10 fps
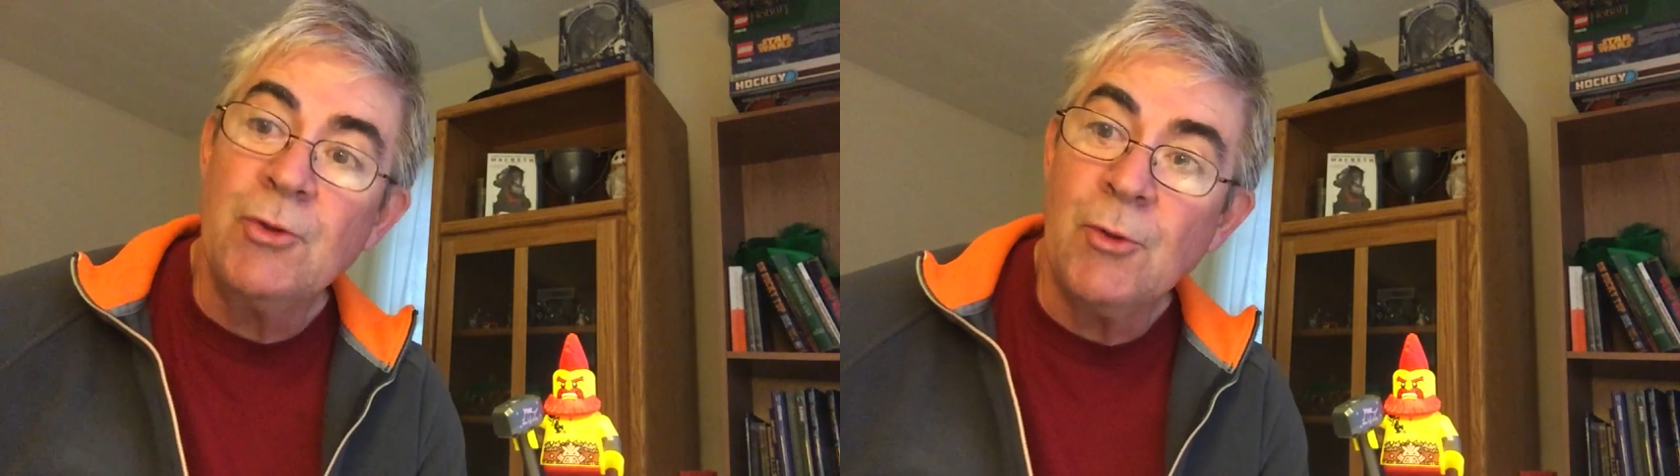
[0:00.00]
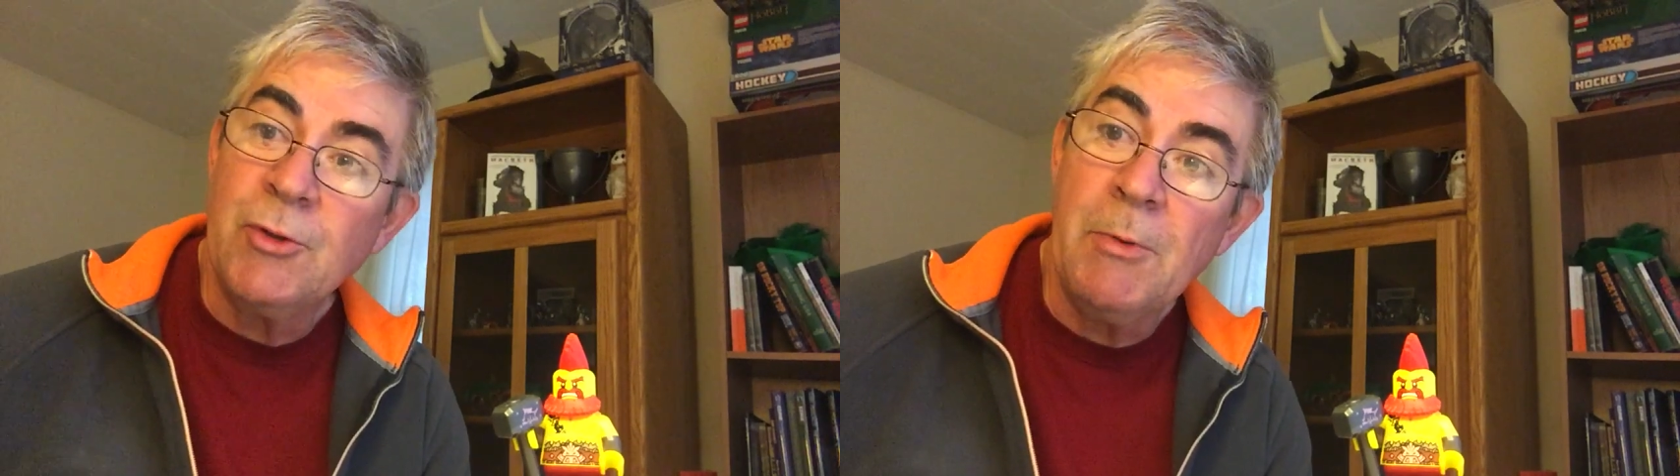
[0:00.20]

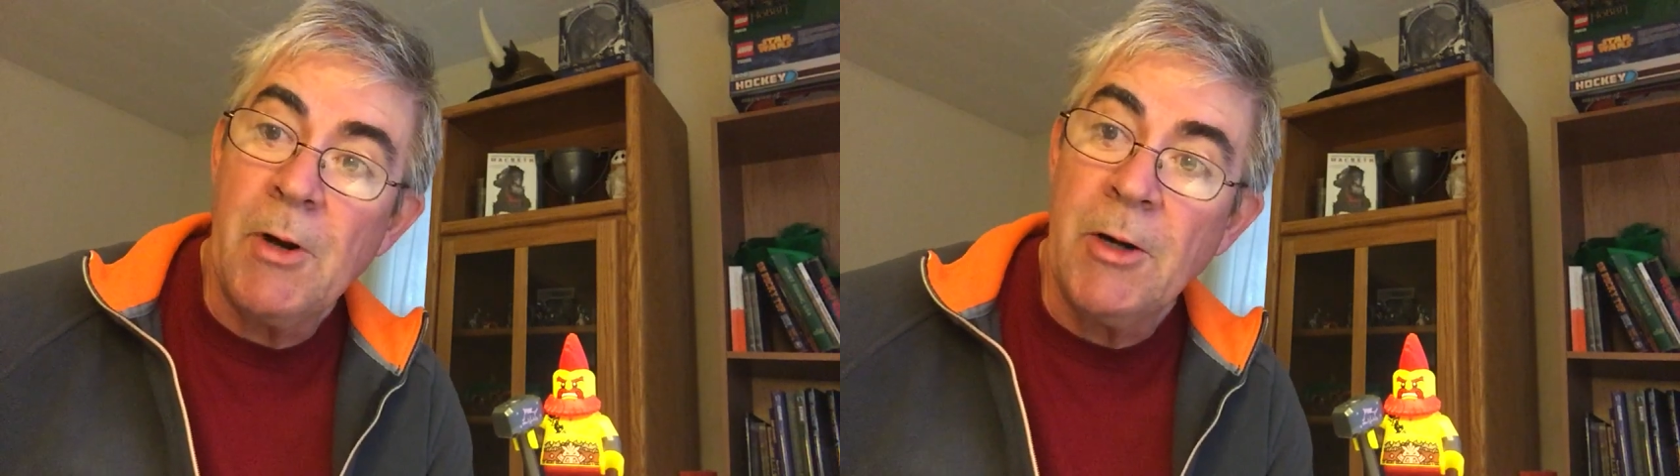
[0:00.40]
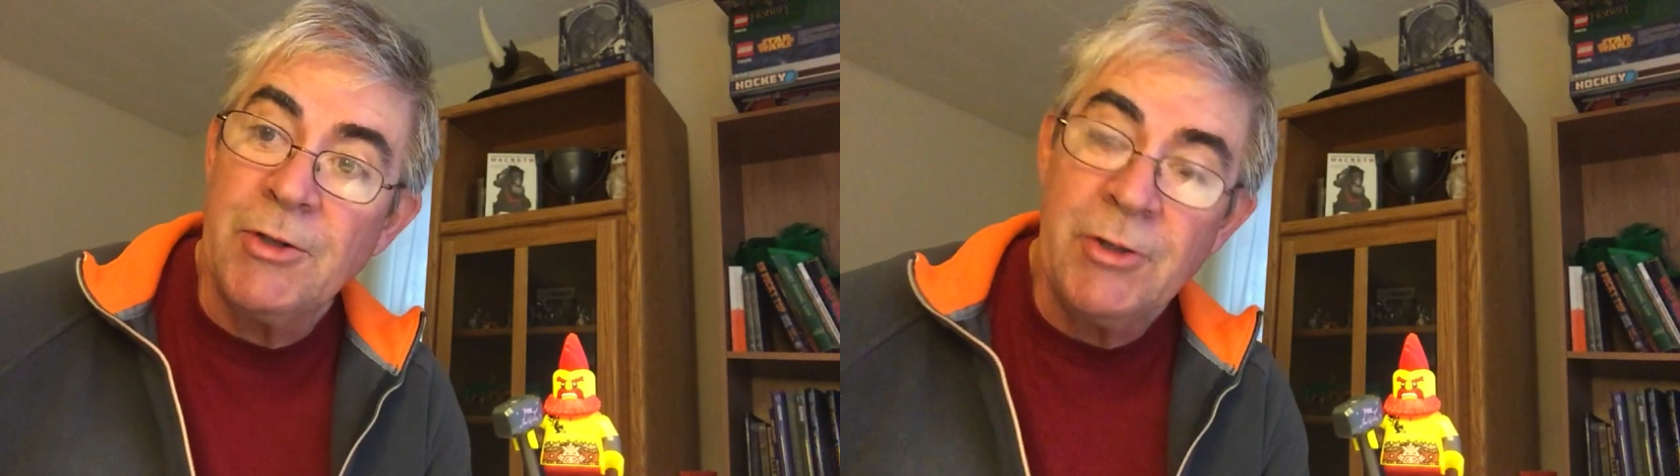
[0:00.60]
George
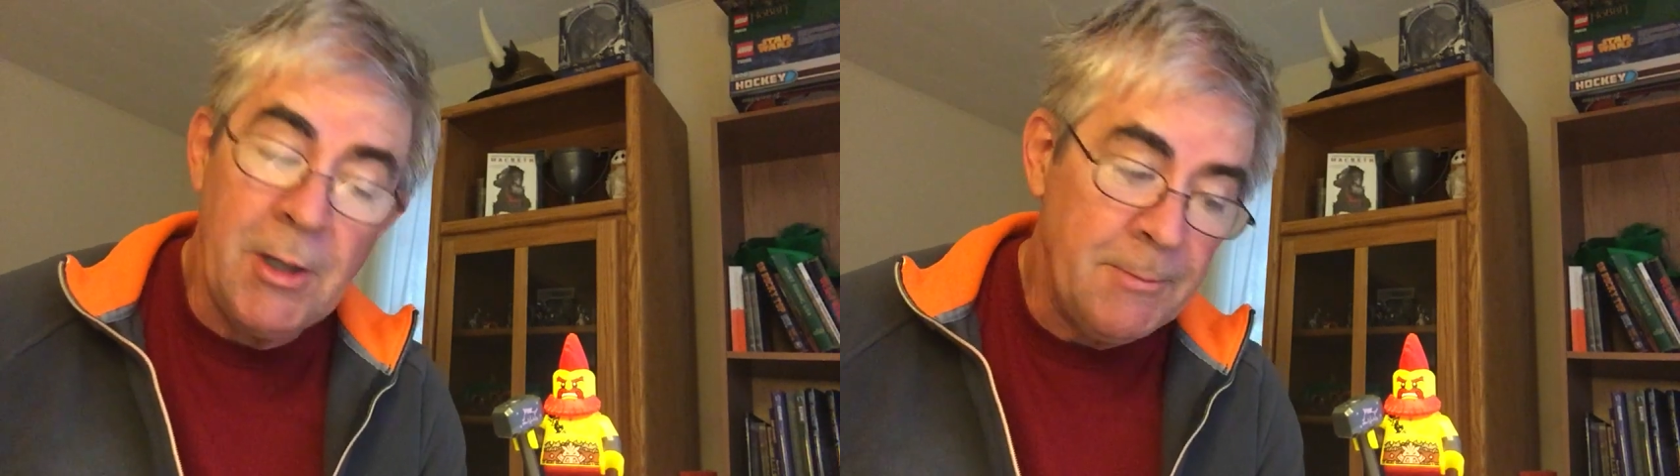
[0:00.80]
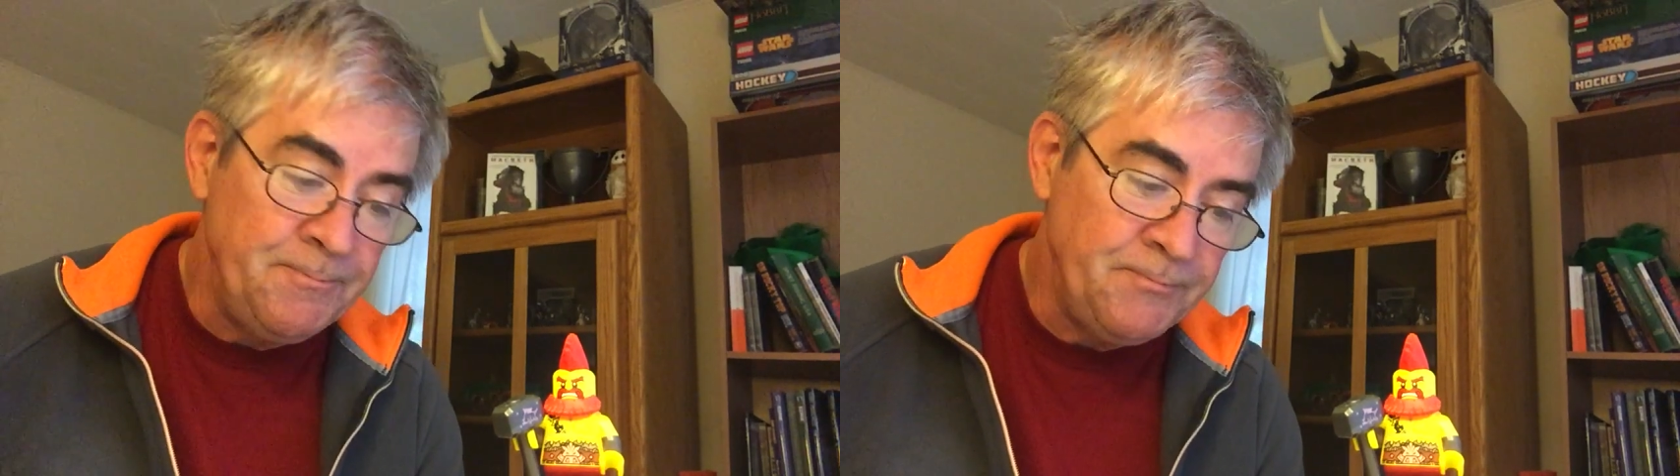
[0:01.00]
Bernard
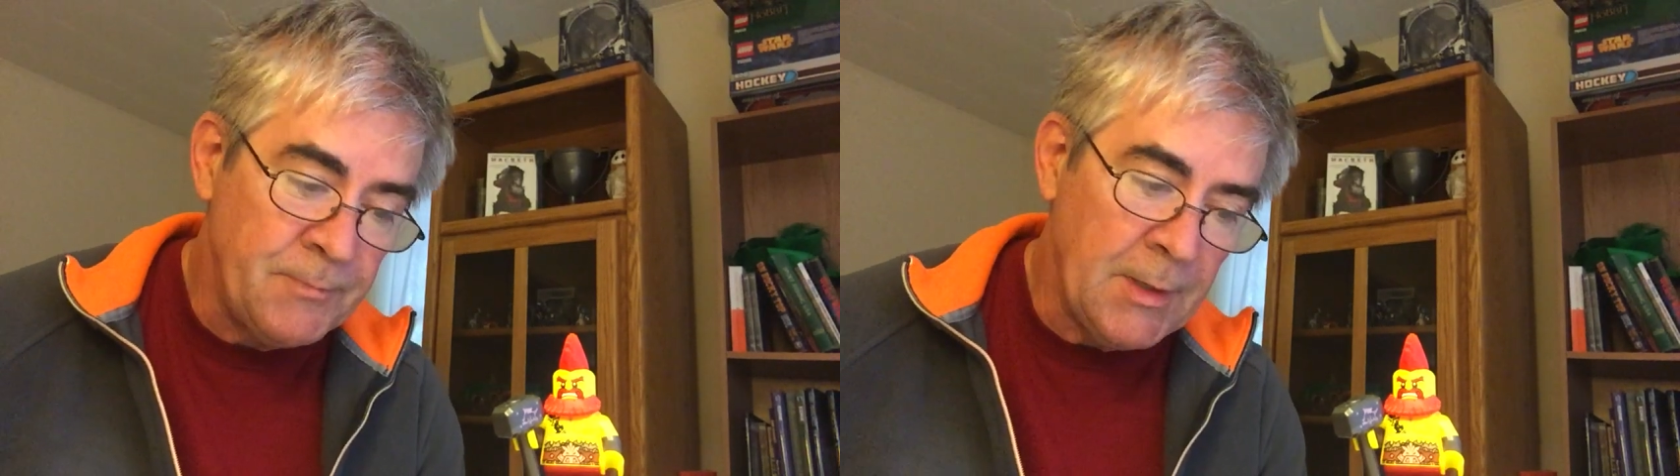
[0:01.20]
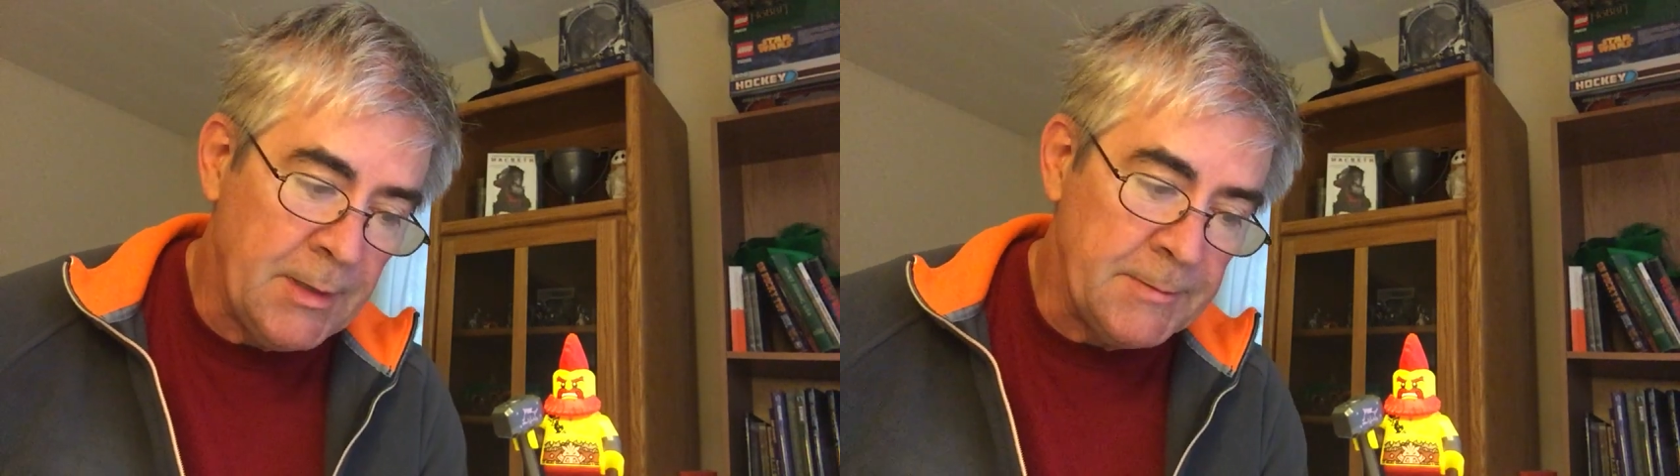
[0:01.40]
Shaw.
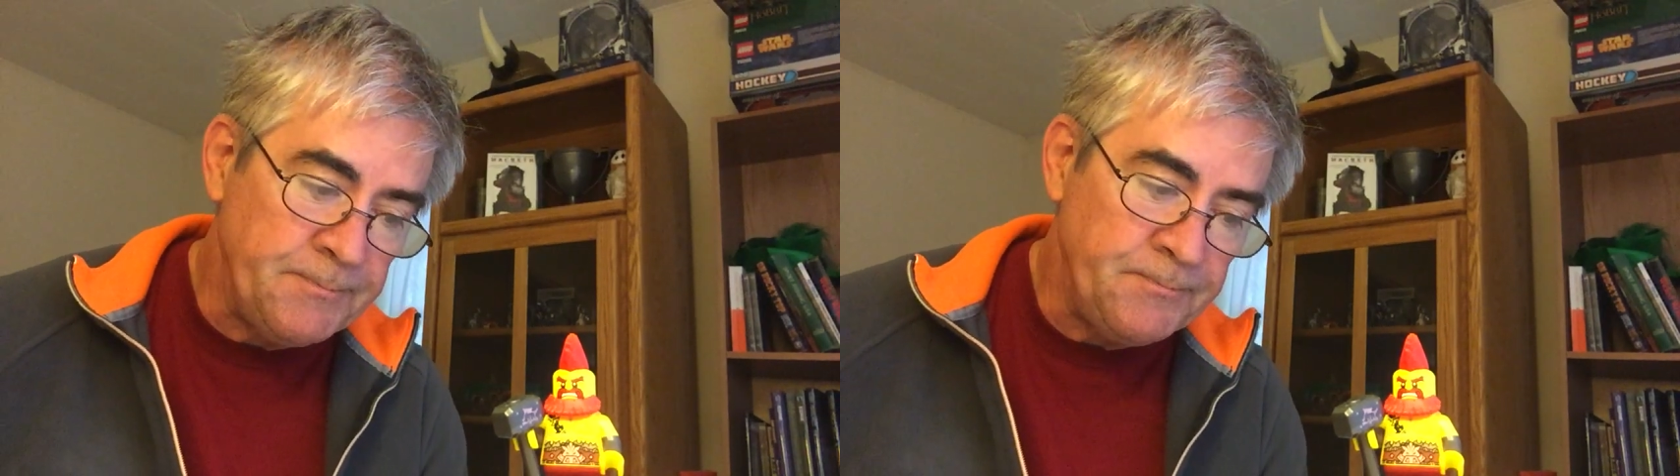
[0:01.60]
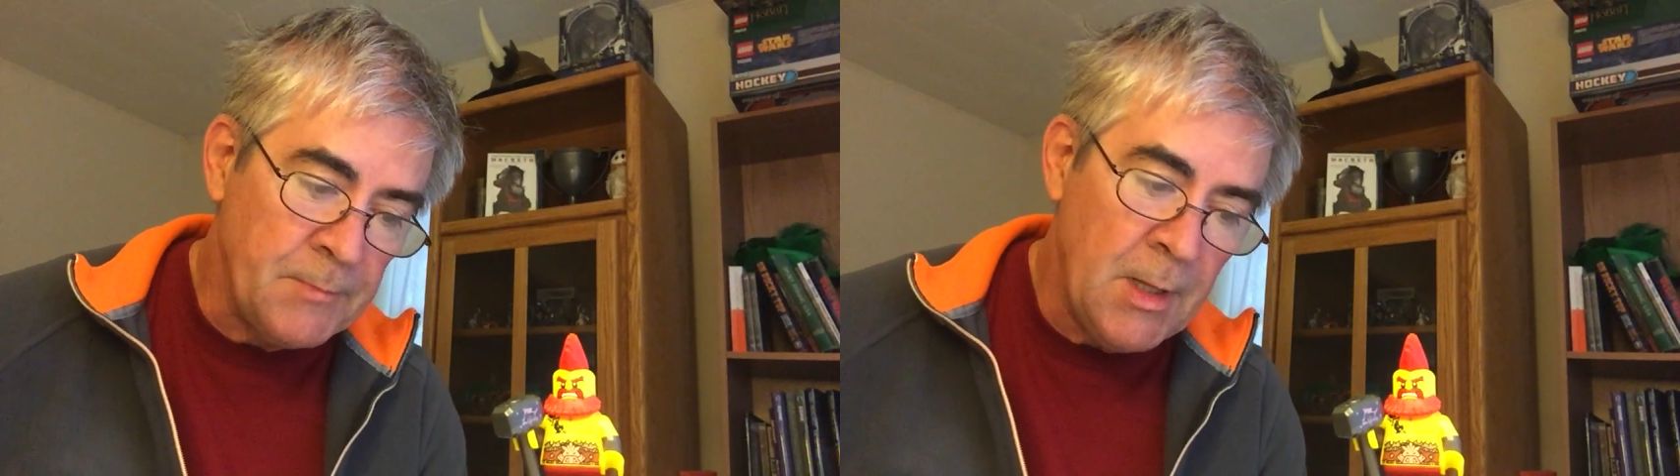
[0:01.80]
Um,